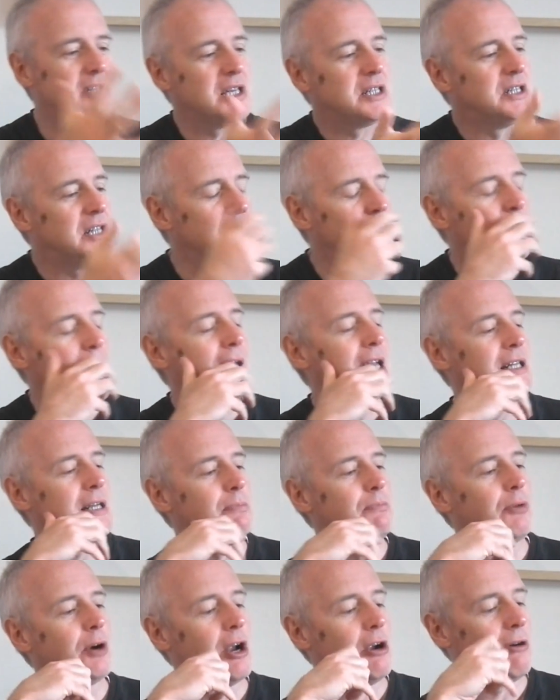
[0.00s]
this debate
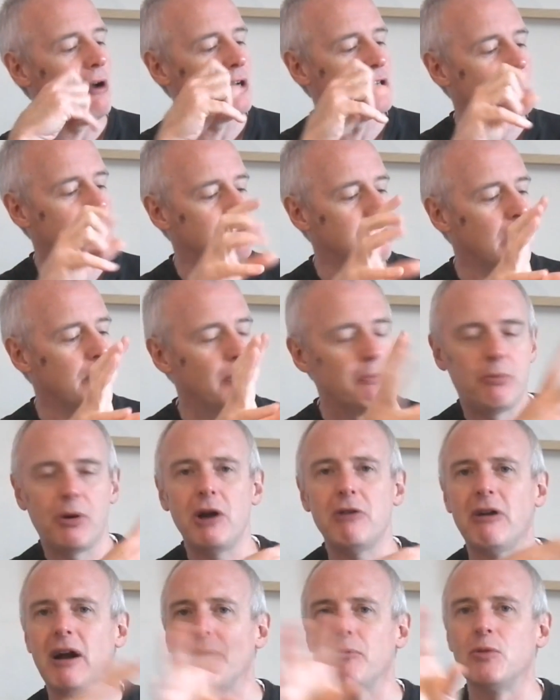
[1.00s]
in Priorat at the moment.
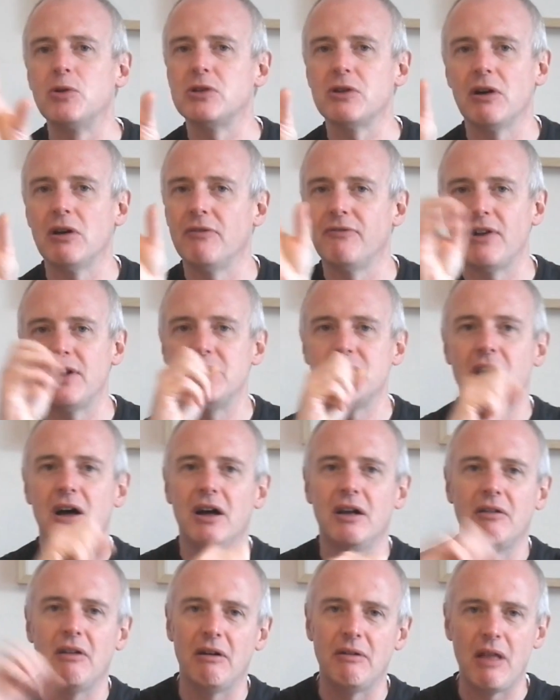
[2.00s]
Priorat was
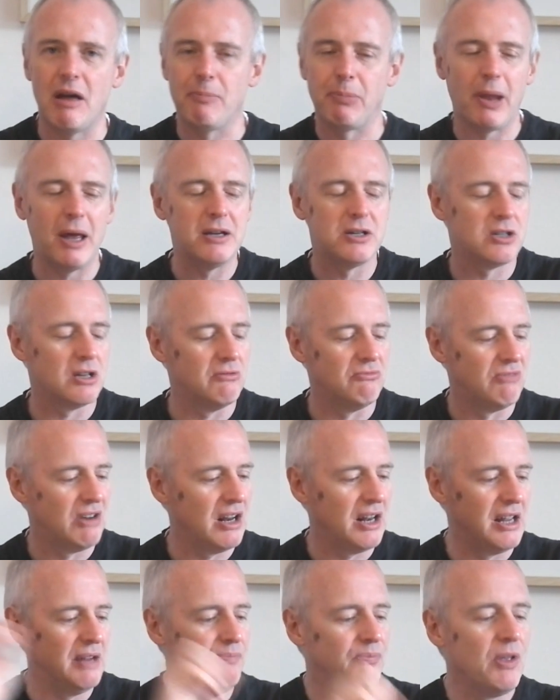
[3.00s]
a place that
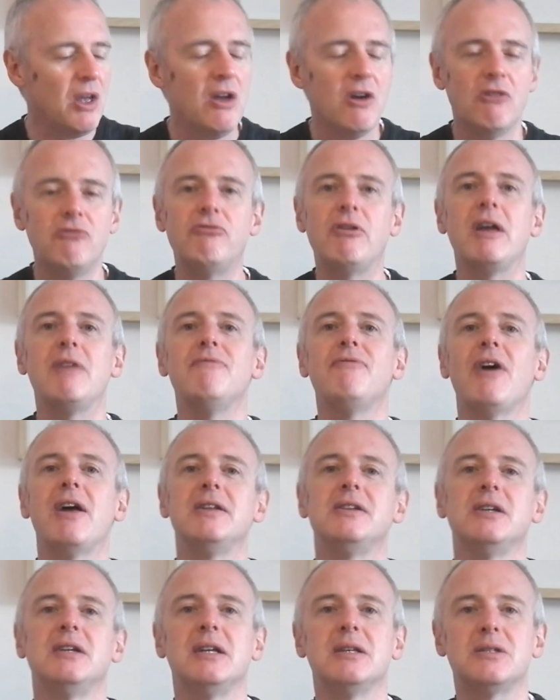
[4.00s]
really
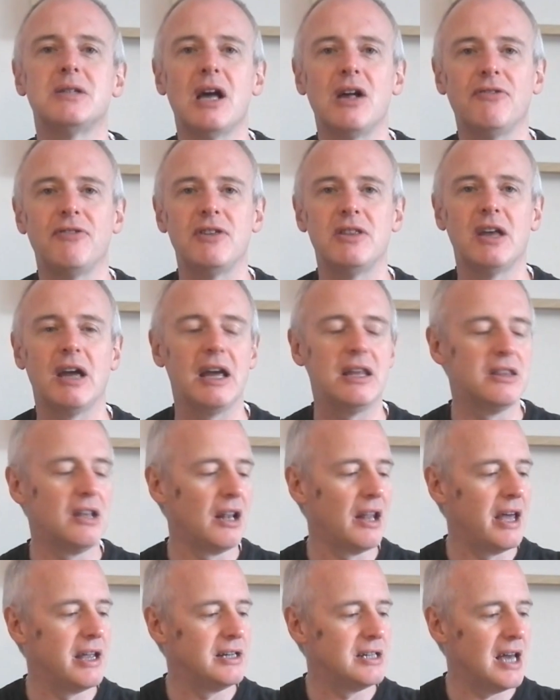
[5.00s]
reinvented itself in the
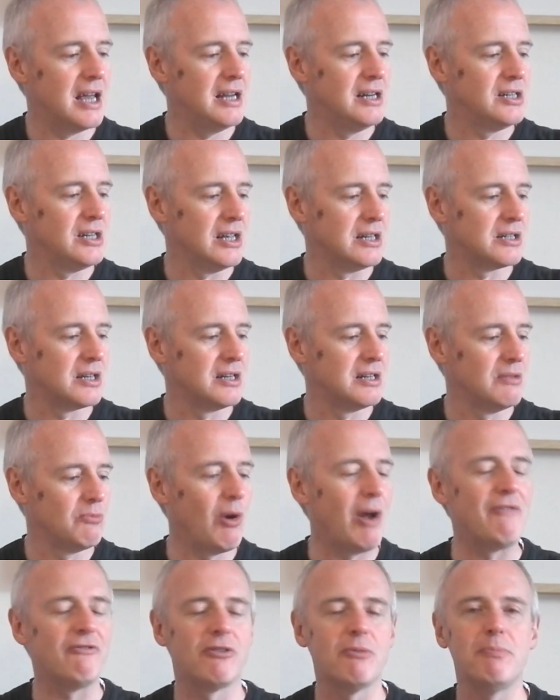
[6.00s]
late 80s and
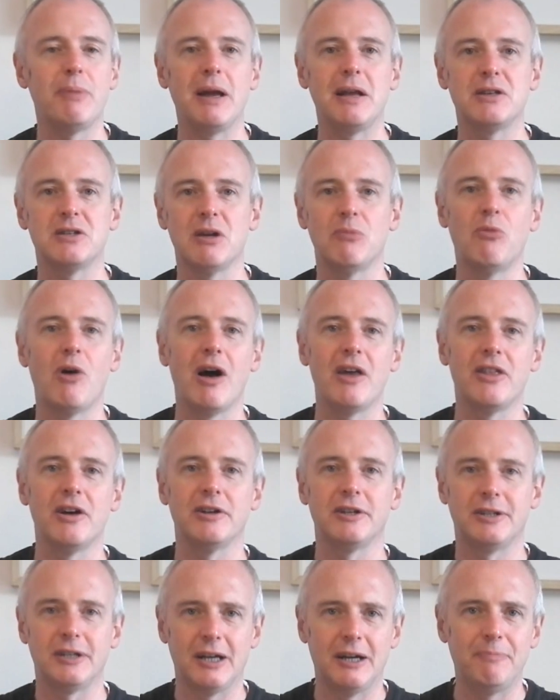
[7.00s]
went from being somewhere
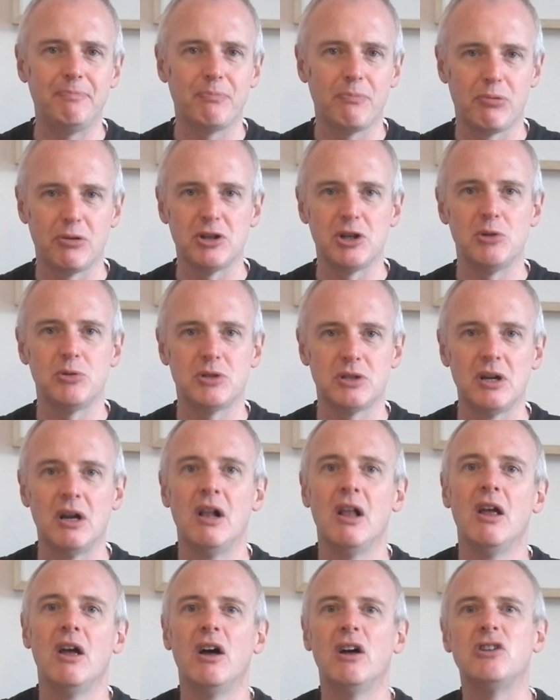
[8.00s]
that produced
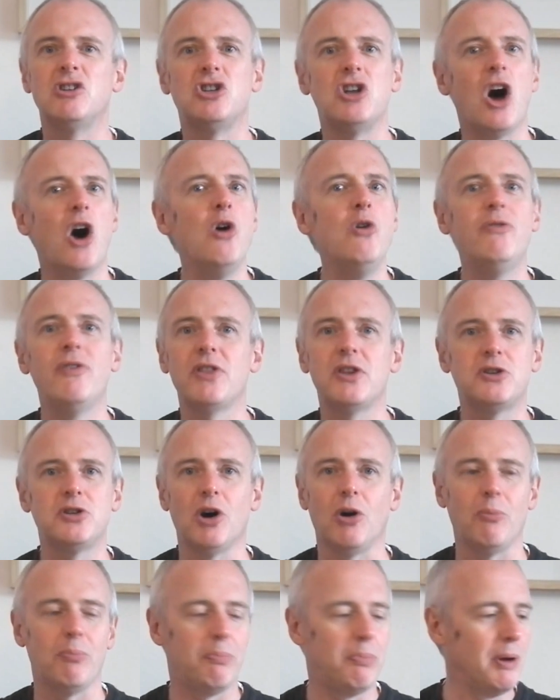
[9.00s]

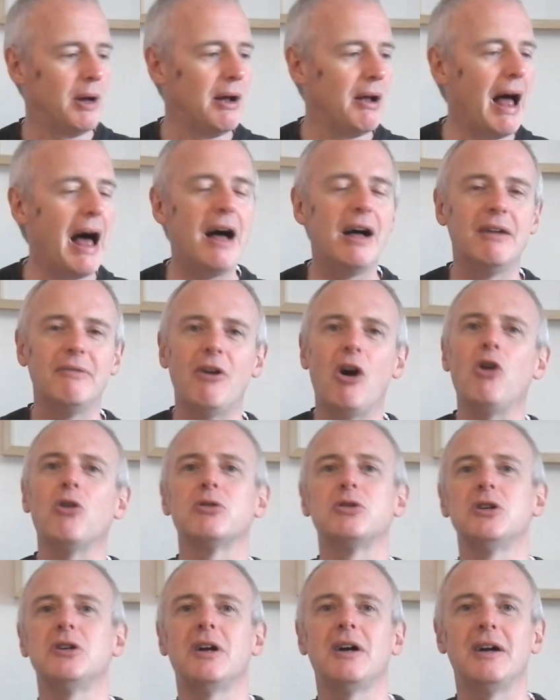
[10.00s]
over-the-top,
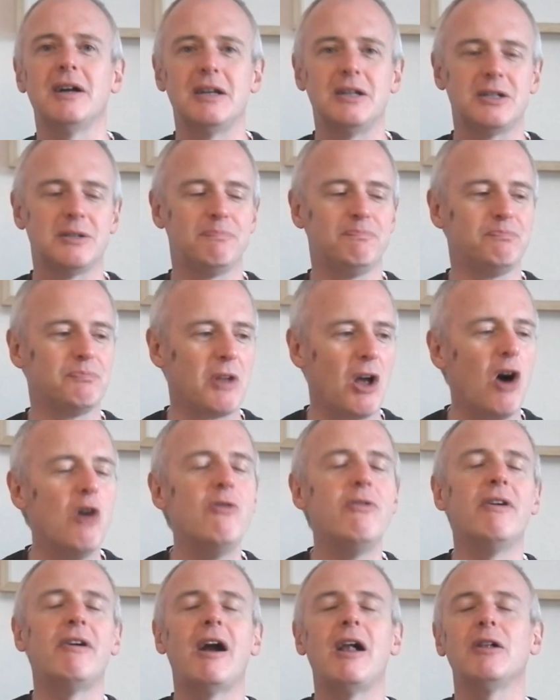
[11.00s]
oxidised,
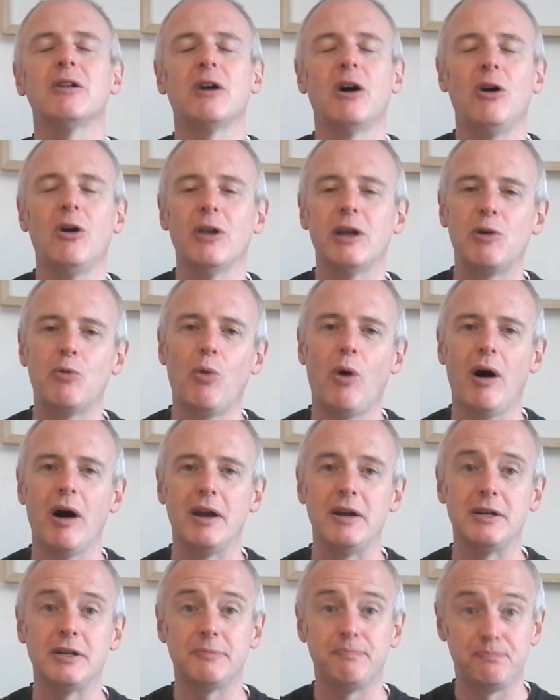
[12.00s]
over-alcoholic
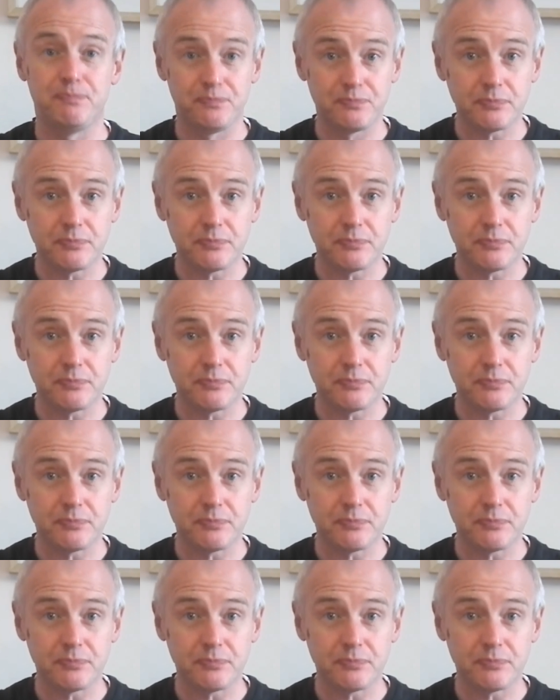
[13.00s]
wines